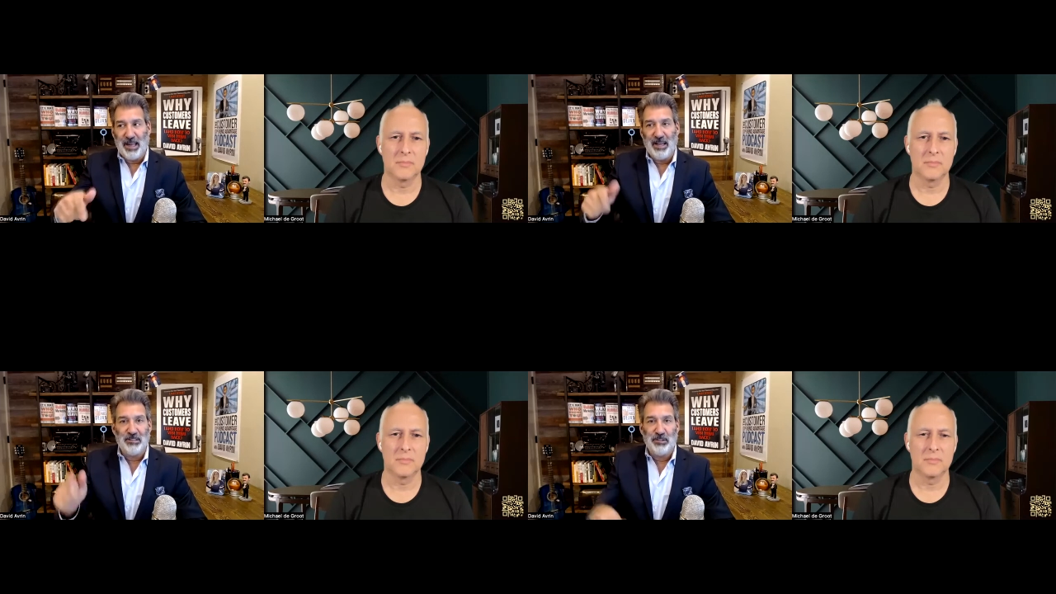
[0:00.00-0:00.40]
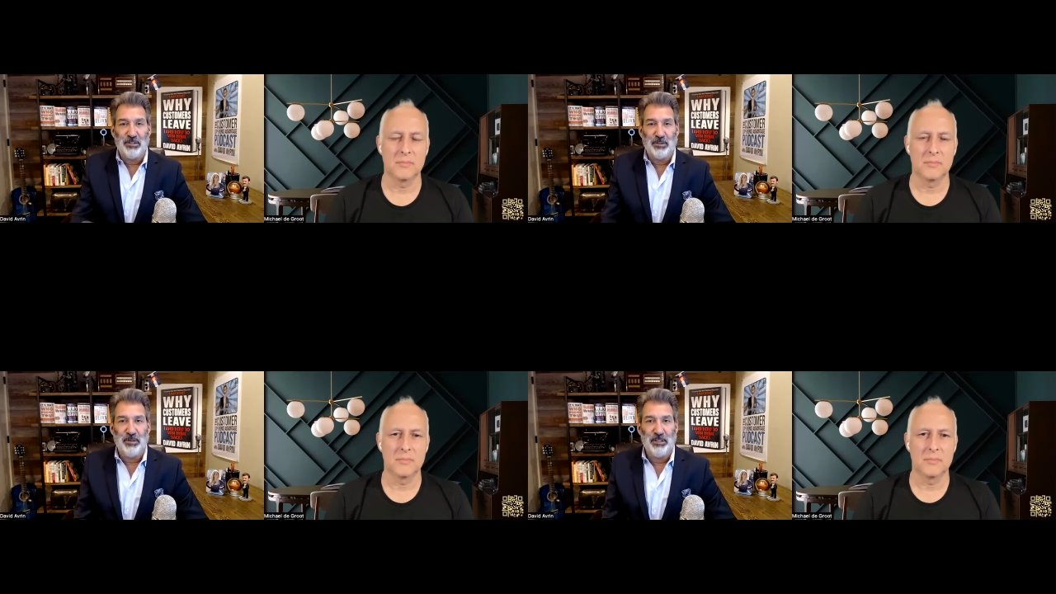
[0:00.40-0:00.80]
Speaker 1: answers are
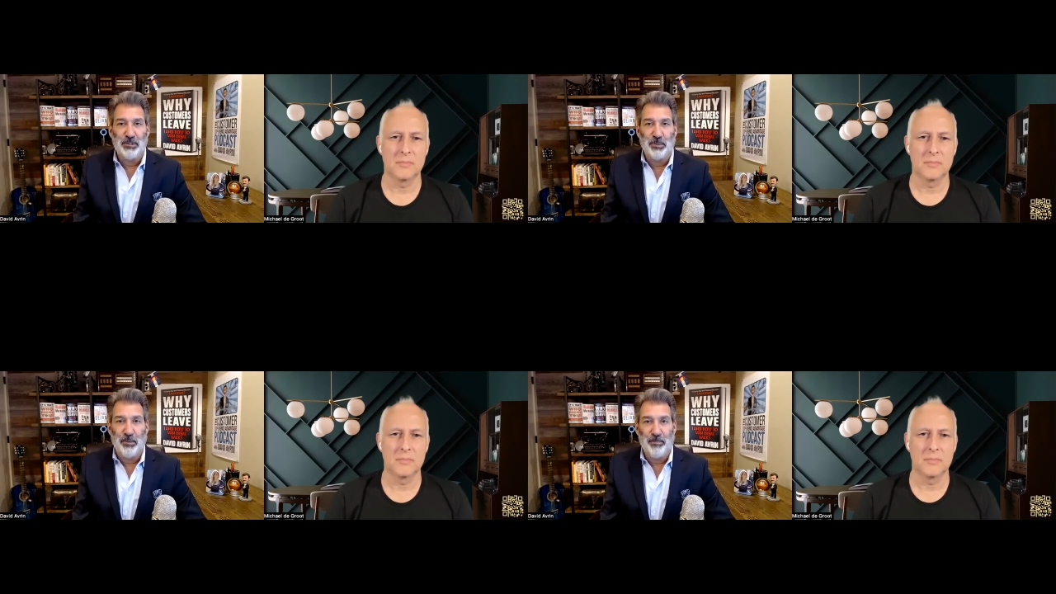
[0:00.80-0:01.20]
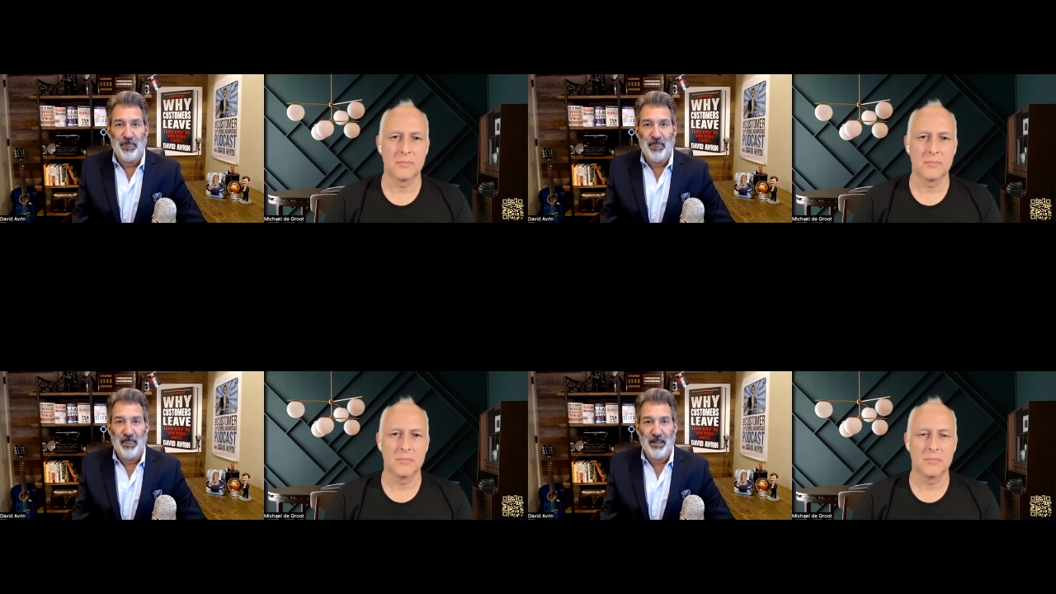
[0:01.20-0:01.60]
in this room
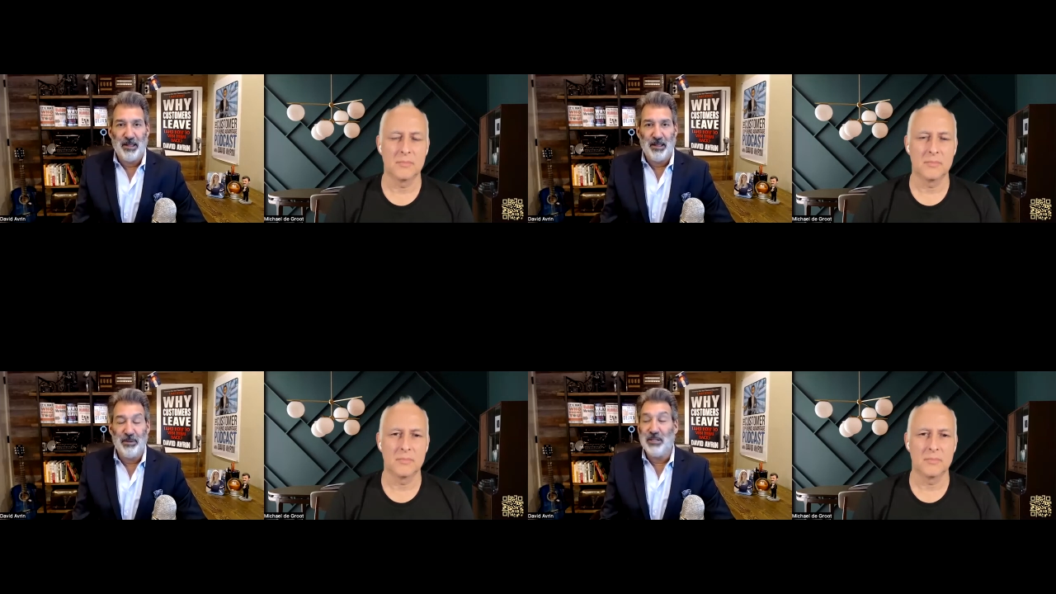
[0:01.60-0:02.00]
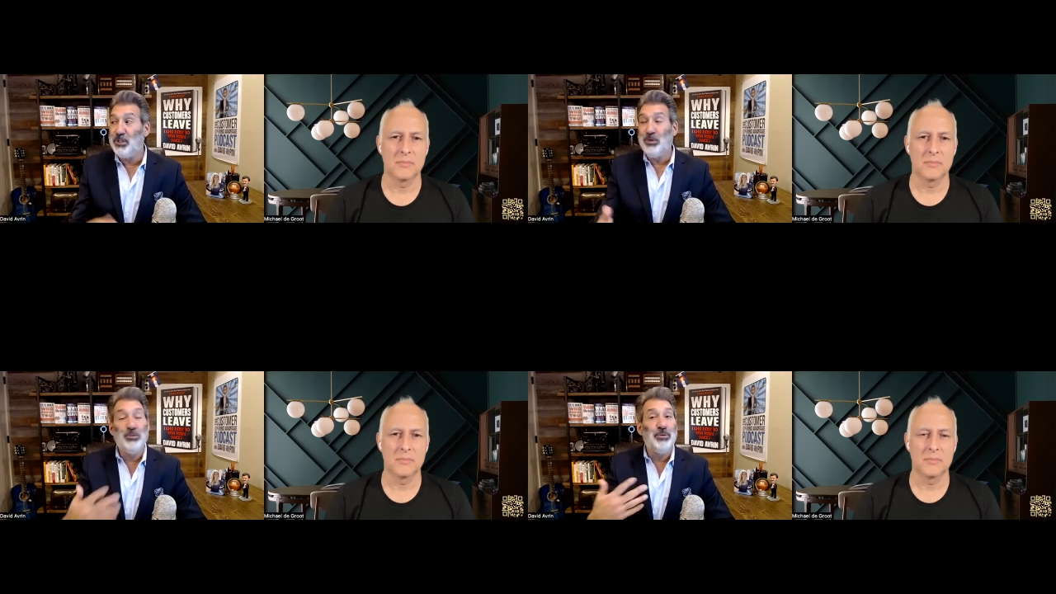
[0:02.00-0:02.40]
because you
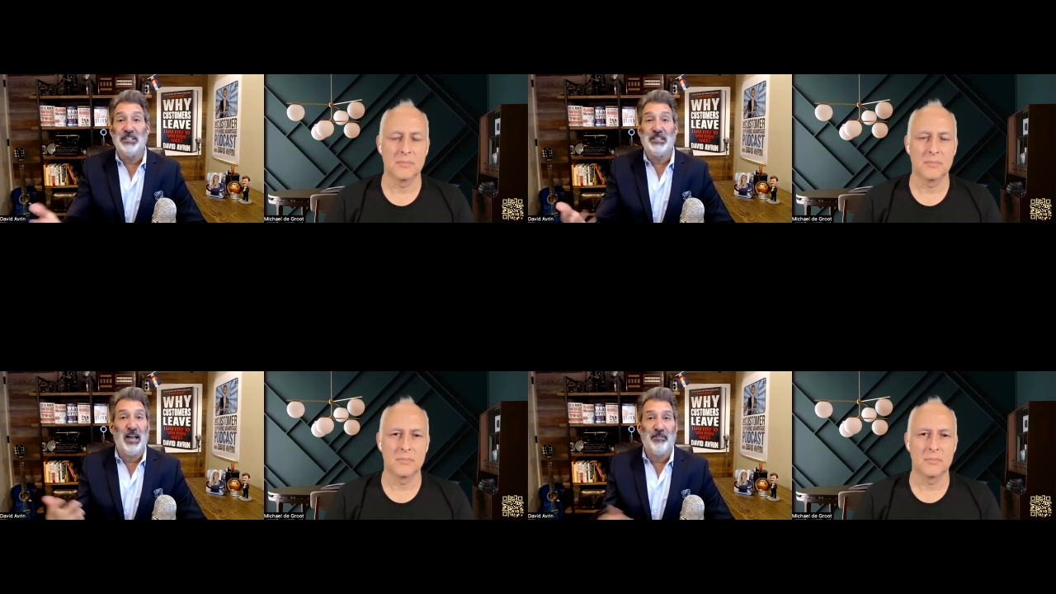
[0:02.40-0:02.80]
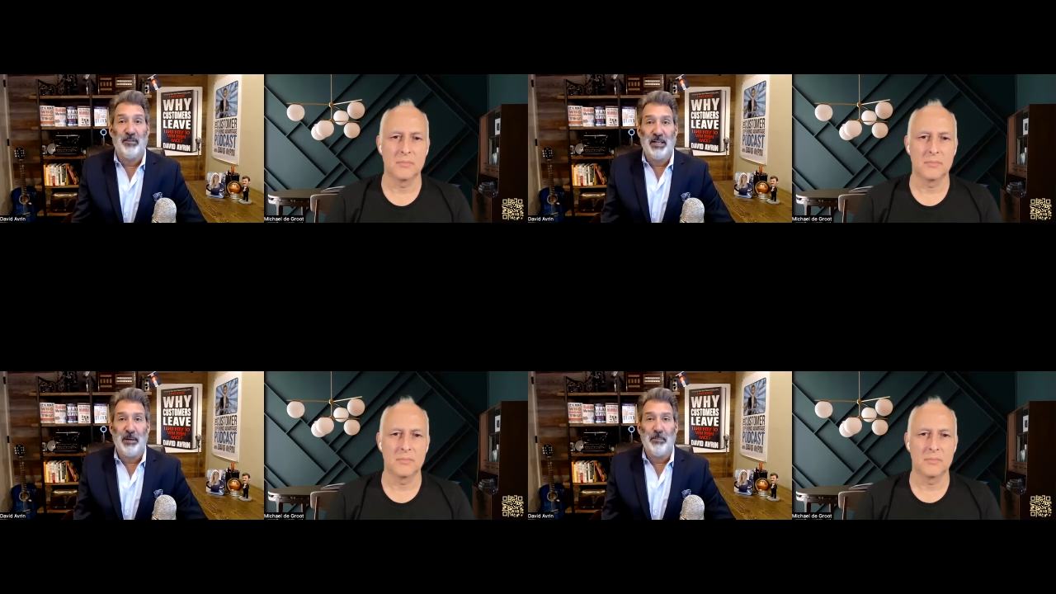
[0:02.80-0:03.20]
do this every
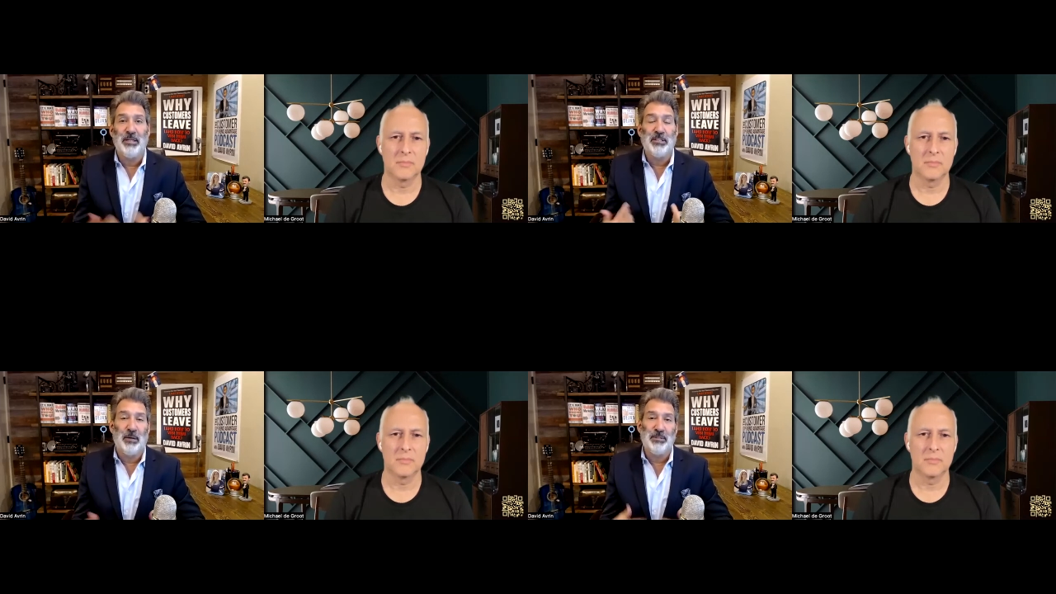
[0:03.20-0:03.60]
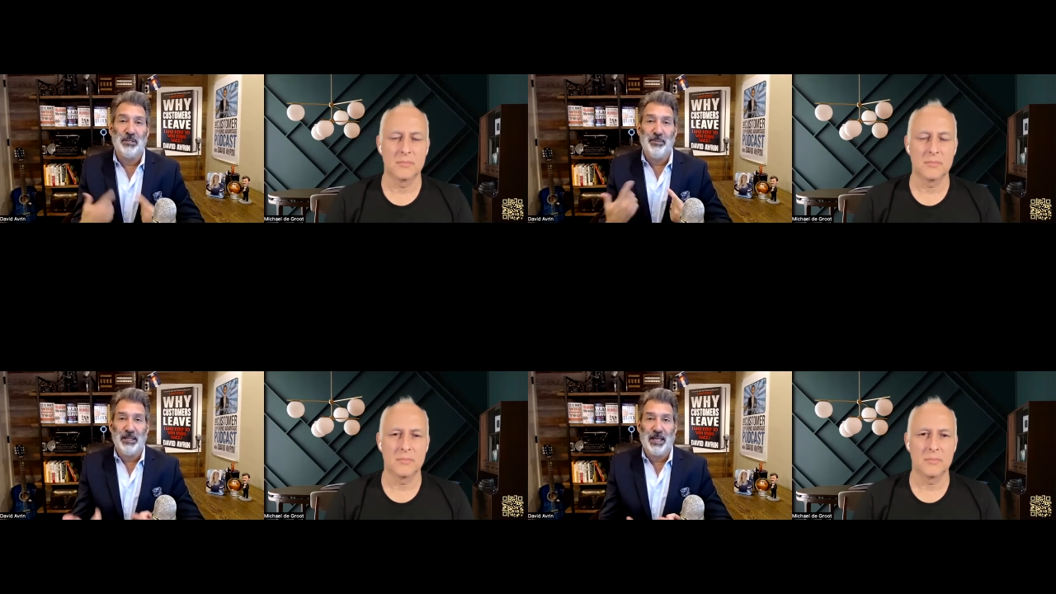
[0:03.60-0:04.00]
day. My job is to be
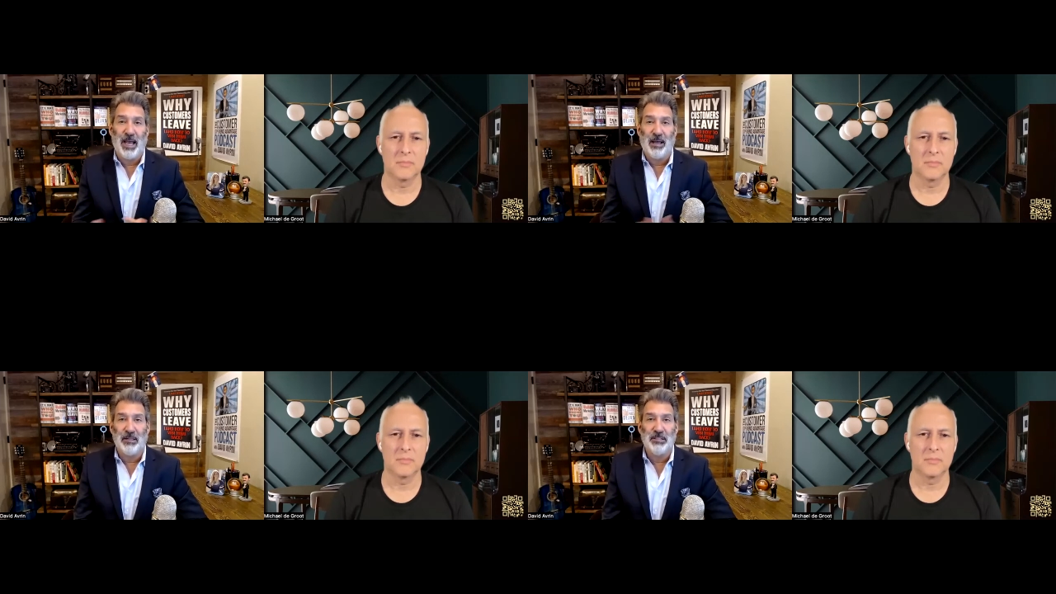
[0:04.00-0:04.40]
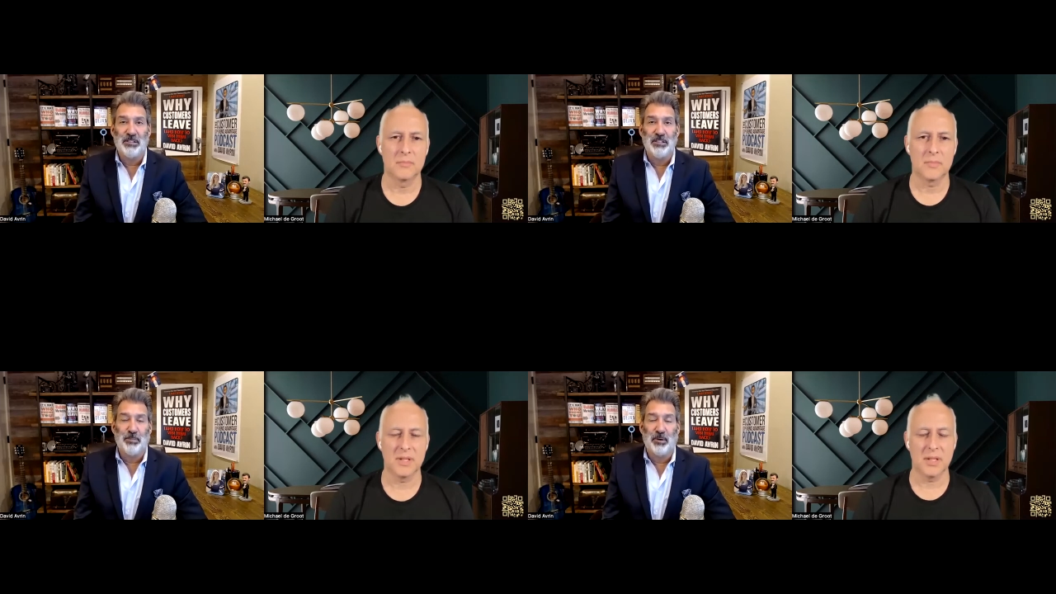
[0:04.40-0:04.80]
the catalyst to
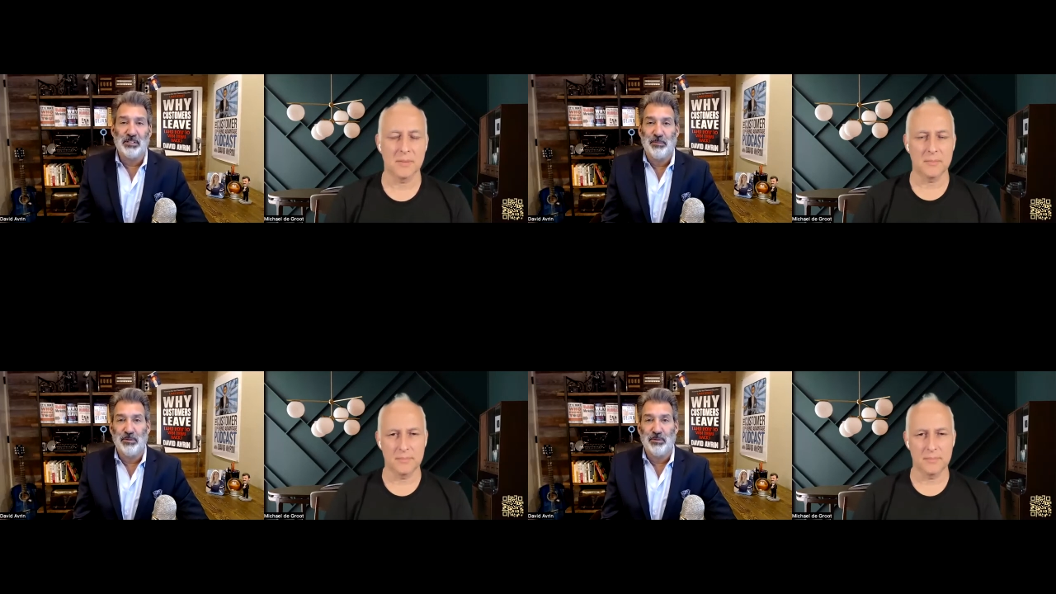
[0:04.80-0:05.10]
spark yep. some of those